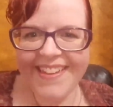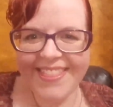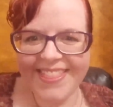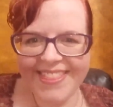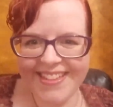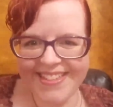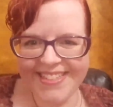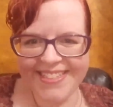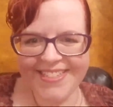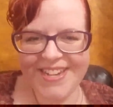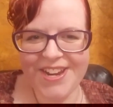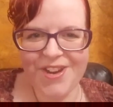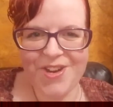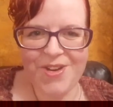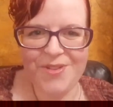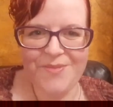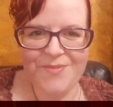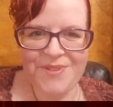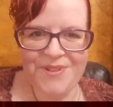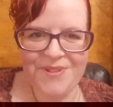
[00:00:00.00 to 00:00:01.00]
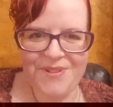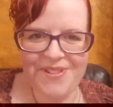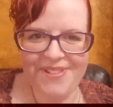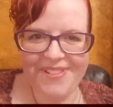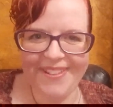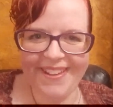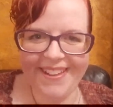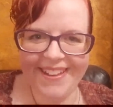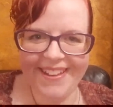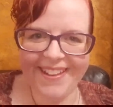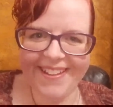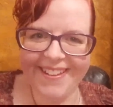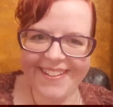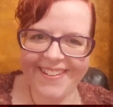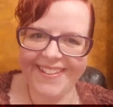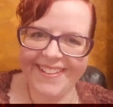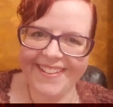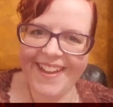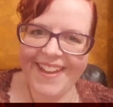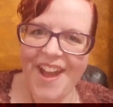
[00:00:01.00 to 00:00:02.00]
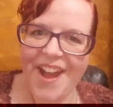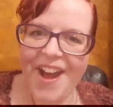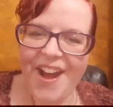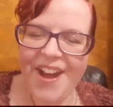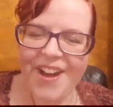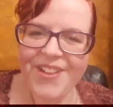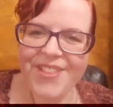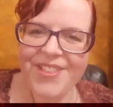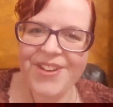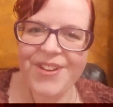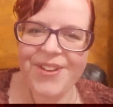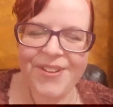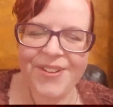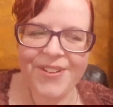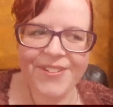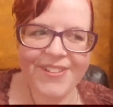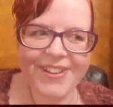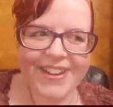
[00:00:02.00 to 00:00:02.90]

That's terrible. Although,